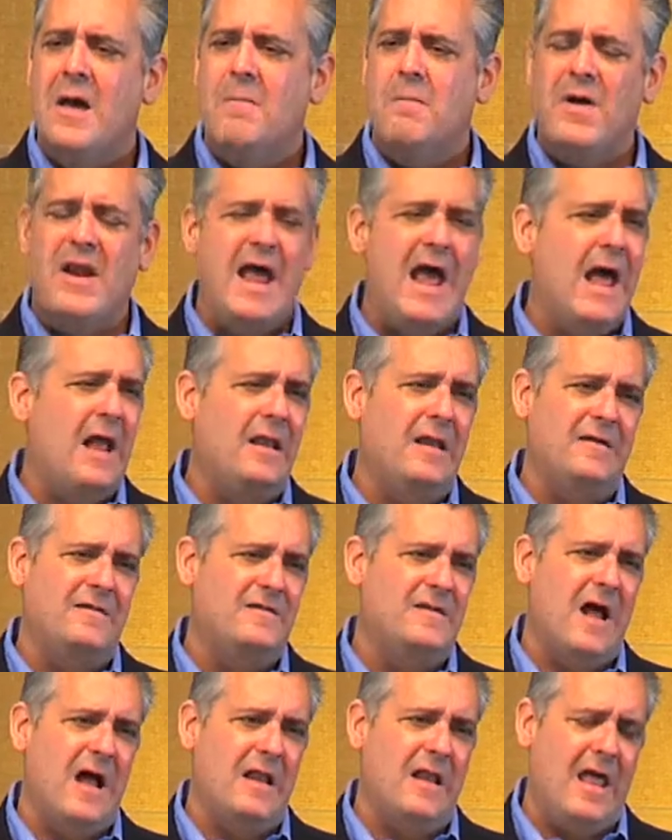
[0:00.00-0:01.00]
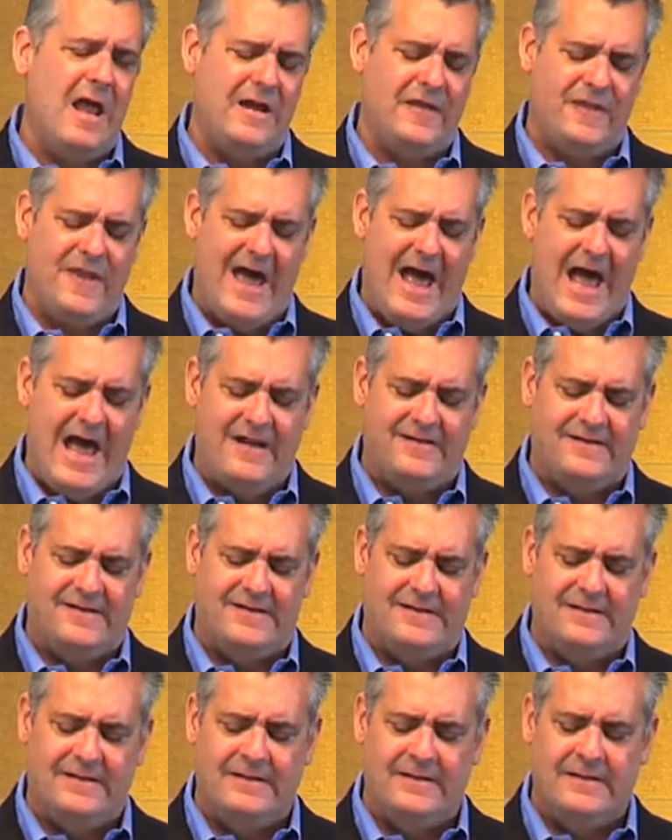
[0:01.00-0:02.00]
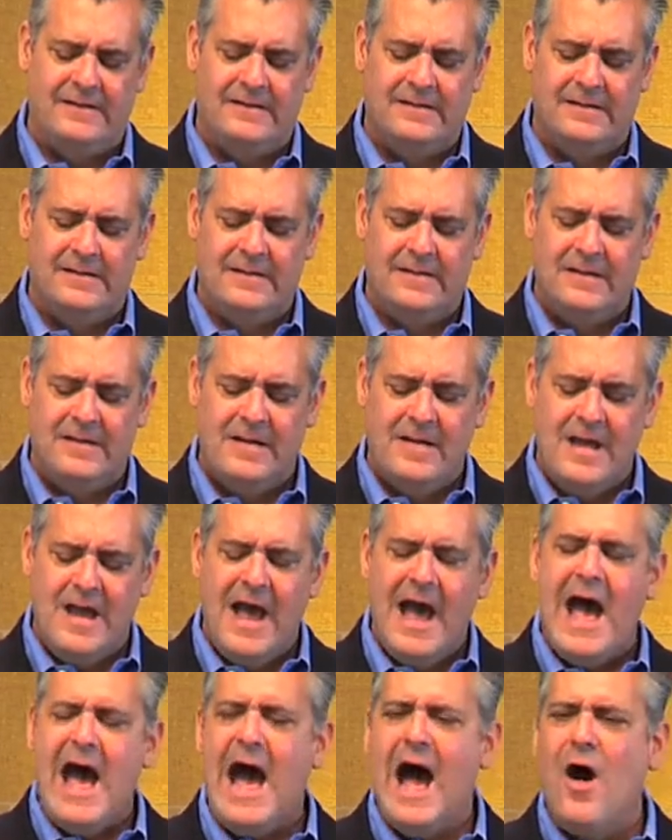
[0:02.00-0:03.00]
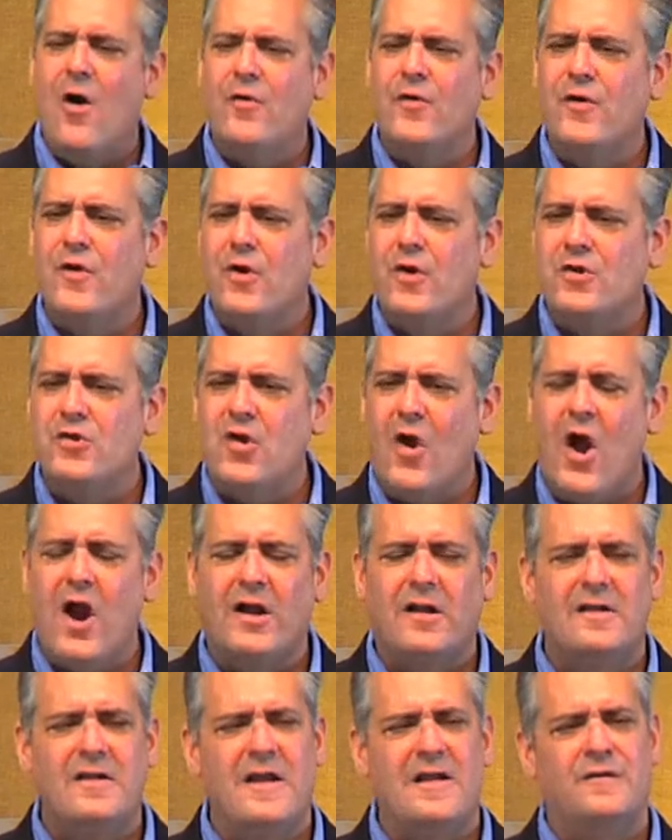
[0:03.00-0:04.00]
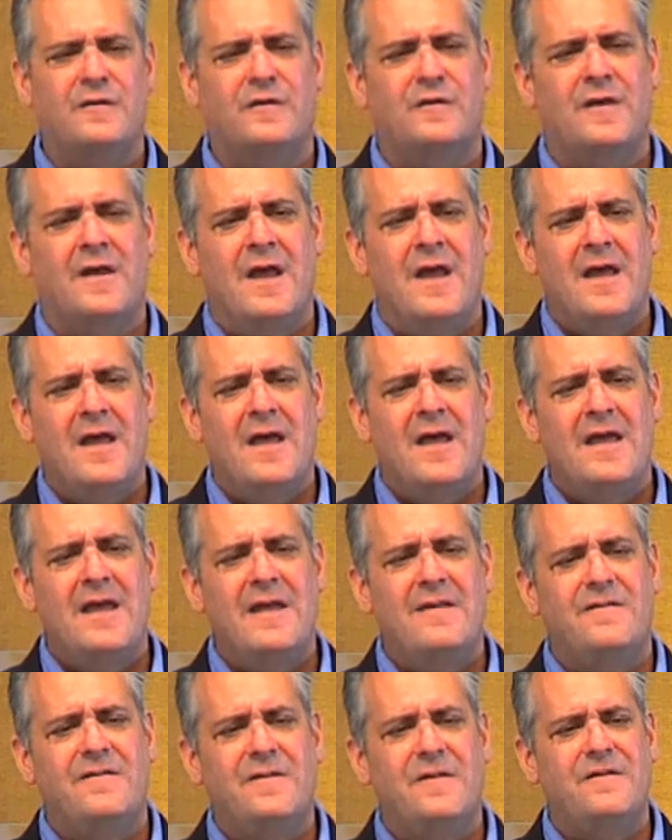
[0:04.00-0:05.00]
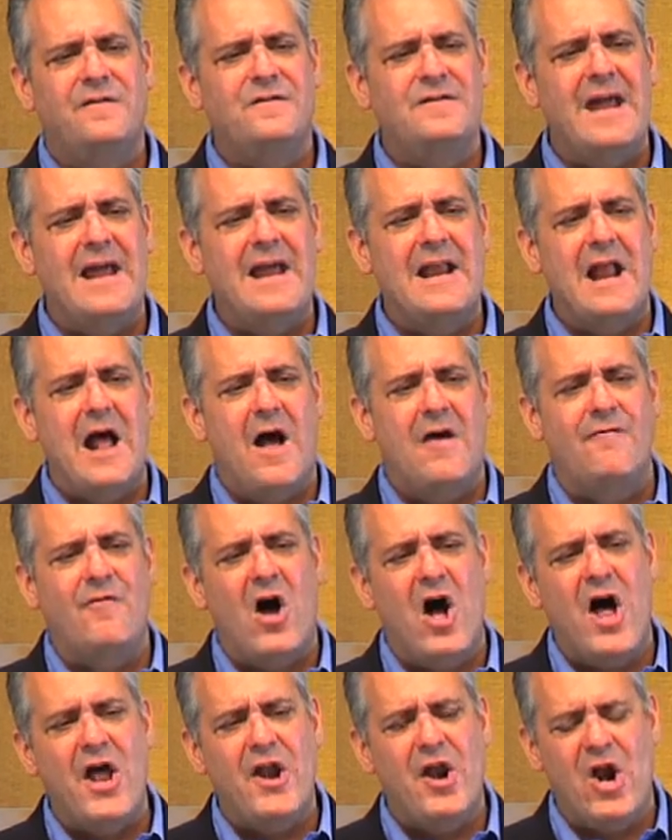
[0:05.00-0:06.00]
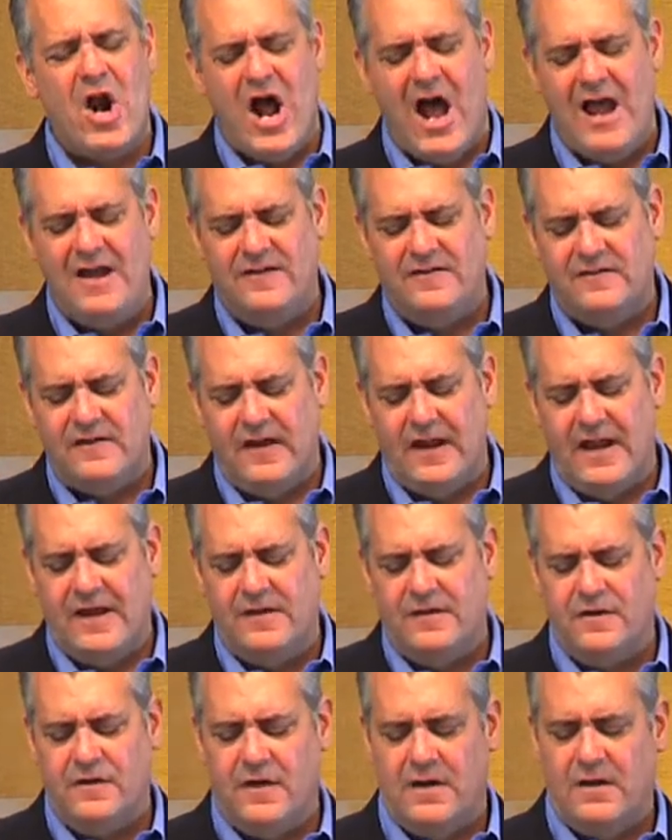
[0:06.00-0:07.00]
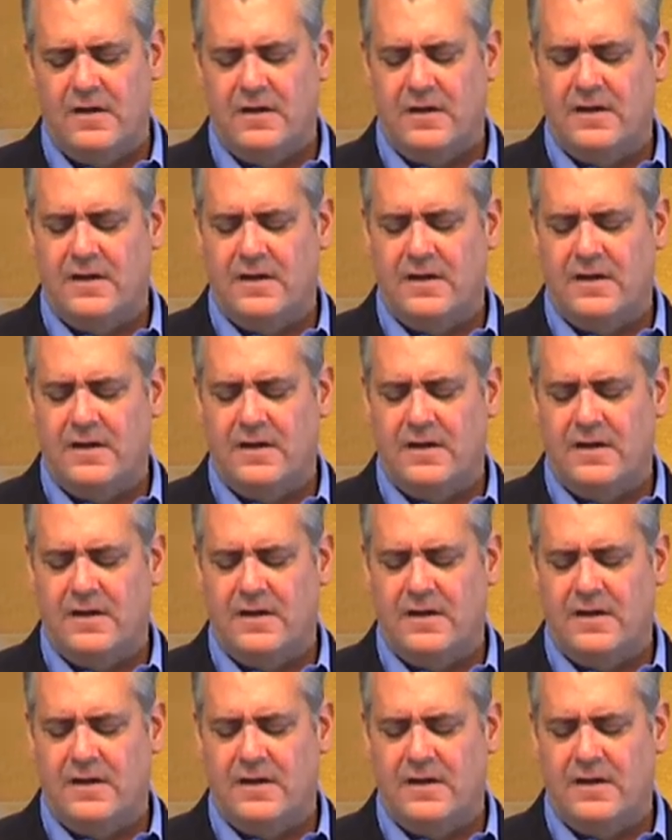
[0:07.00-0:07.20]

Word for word: But hell is not like that. Outer darkness is the state of utter isolation.